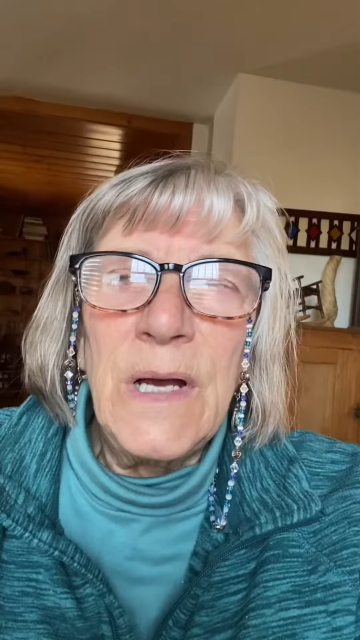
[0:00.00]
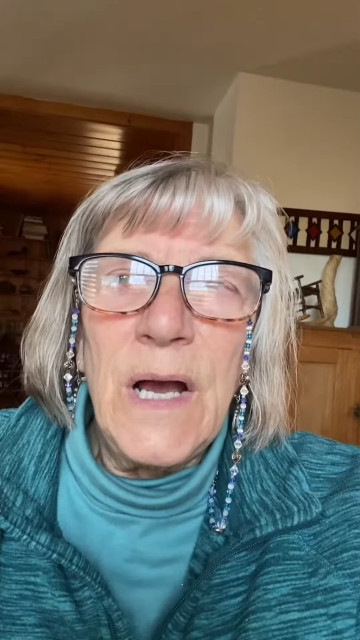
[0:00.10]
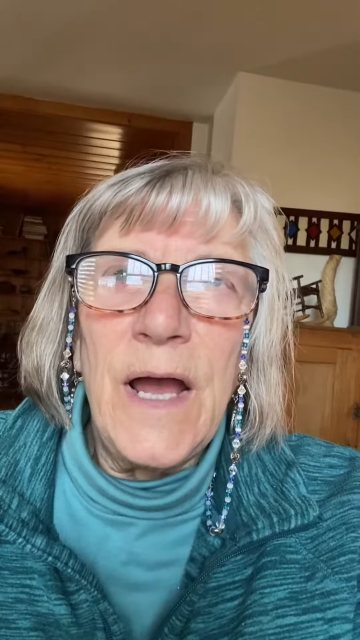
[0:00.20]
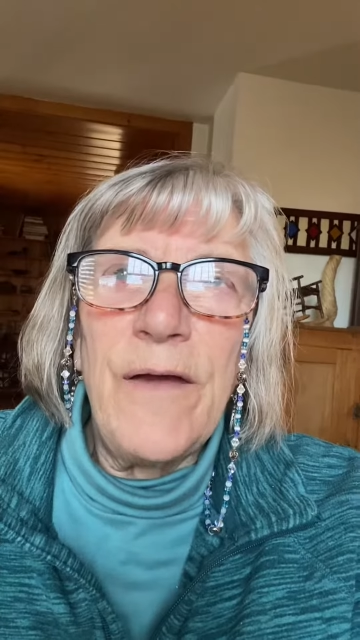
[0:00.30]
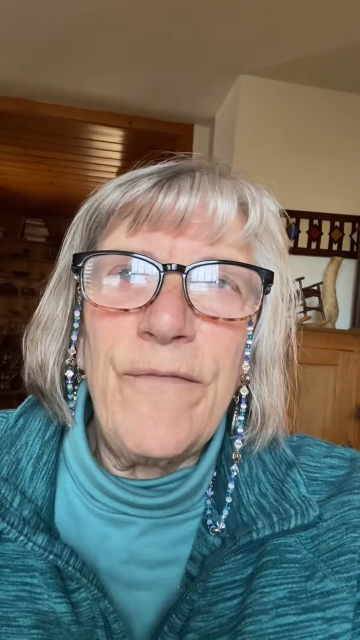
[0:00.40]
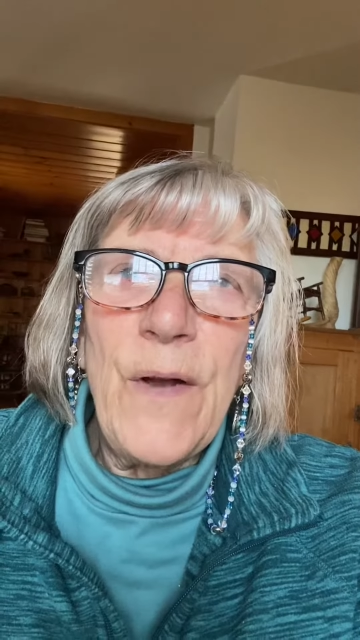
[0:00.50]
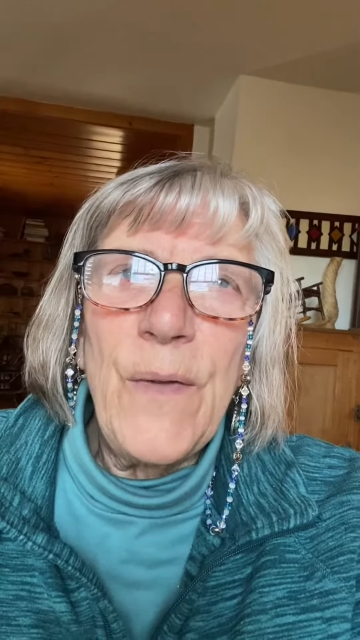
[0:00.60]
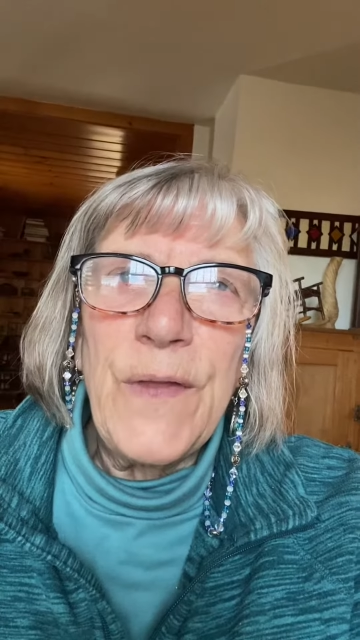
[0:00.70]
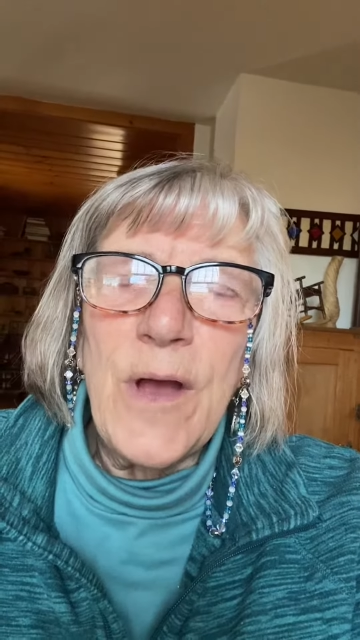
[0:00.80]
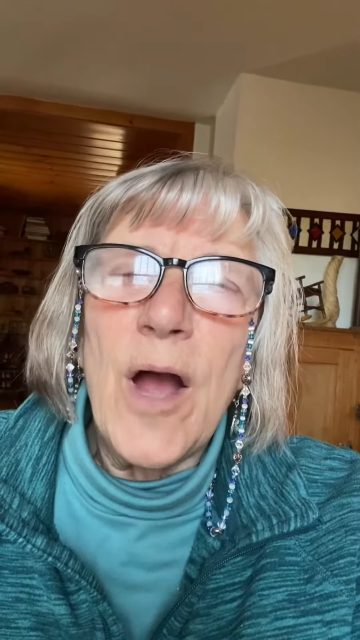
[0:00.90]
I
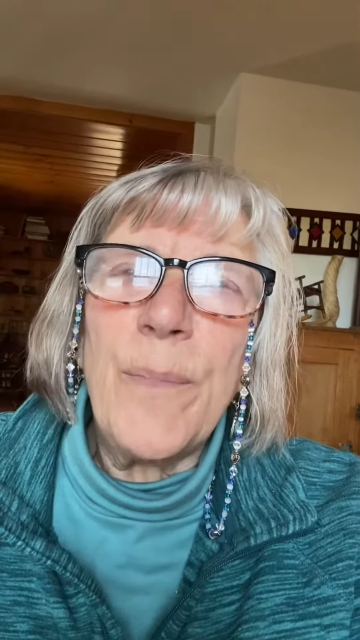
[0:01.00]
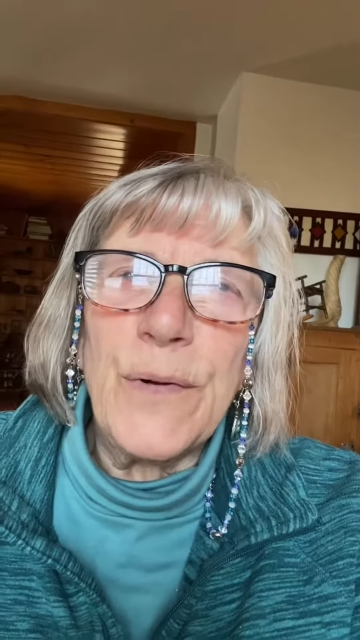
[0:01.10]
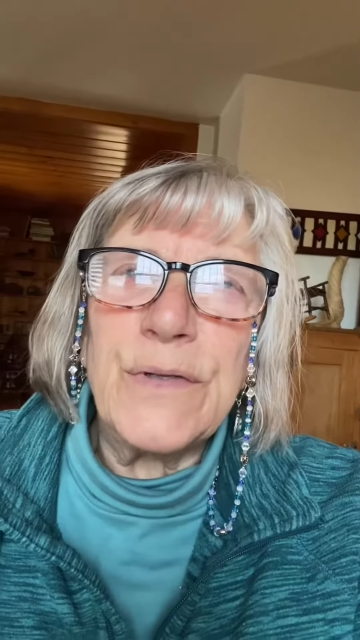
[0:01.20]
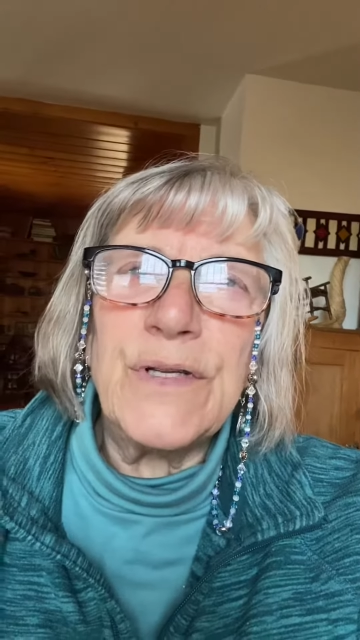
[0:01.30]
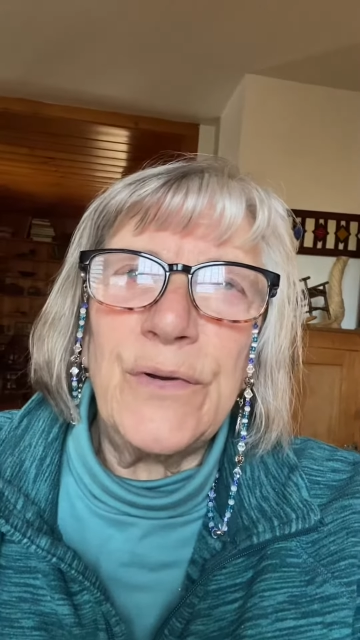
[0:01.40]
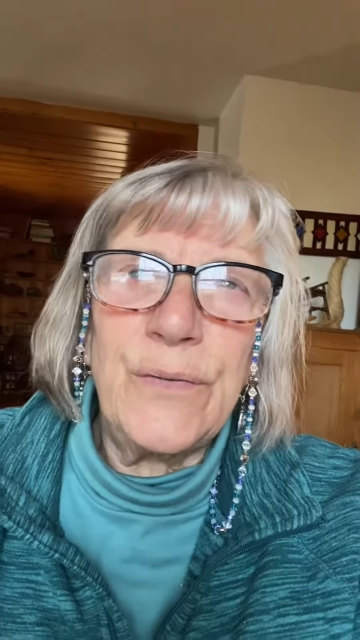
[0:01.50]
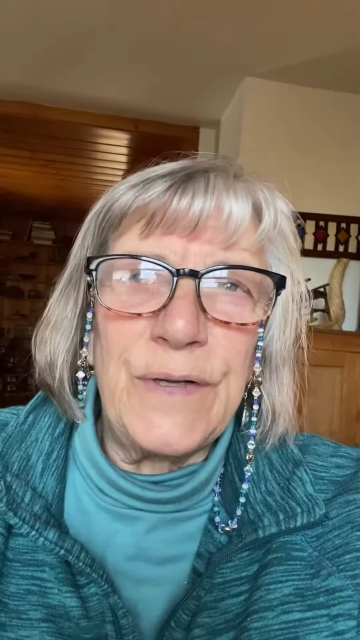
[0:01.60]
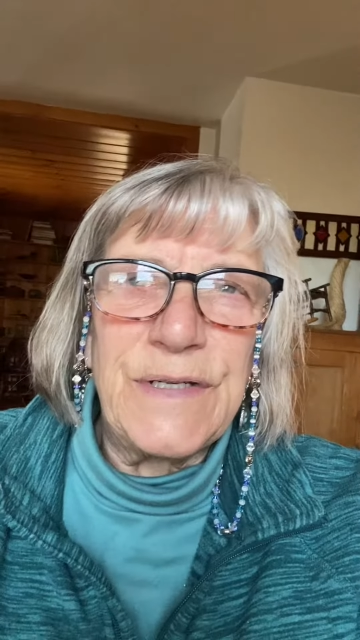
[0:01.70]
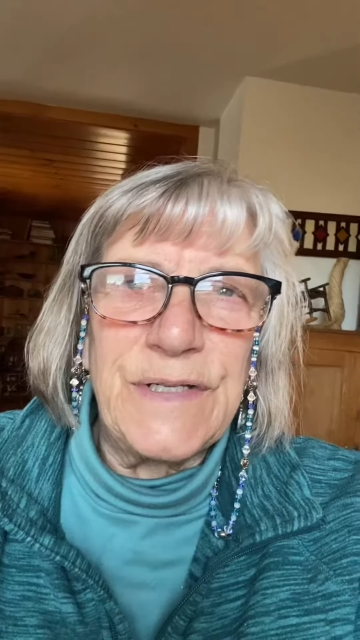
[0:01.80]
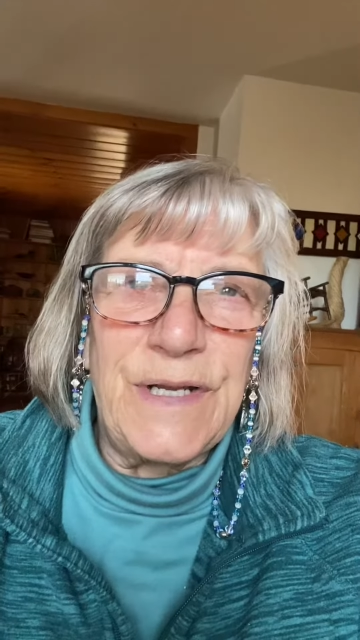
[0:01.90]
found the
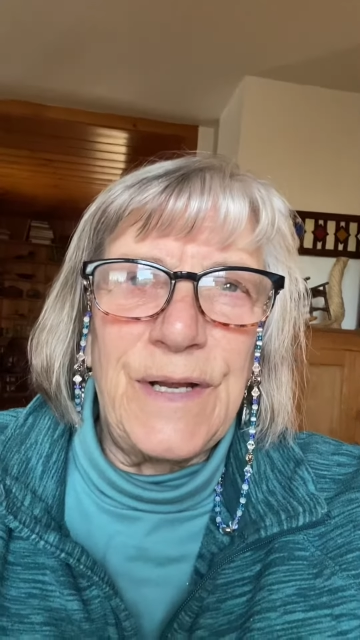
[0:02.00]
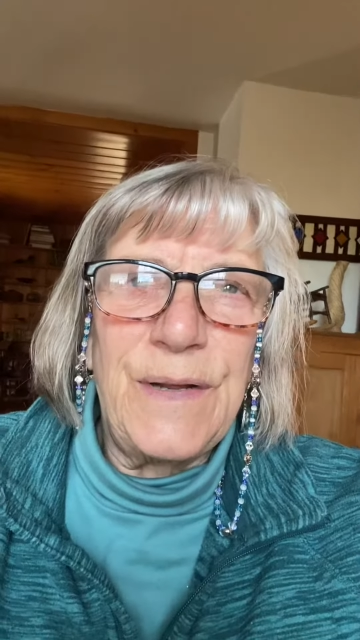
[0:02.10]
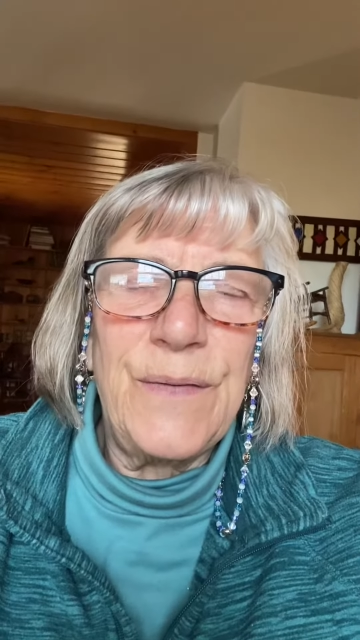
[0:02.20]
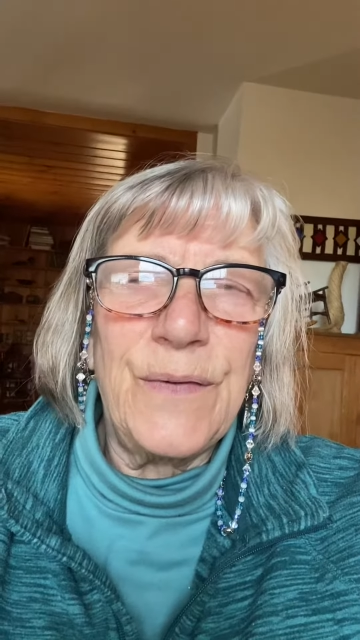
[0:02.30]
opportunity,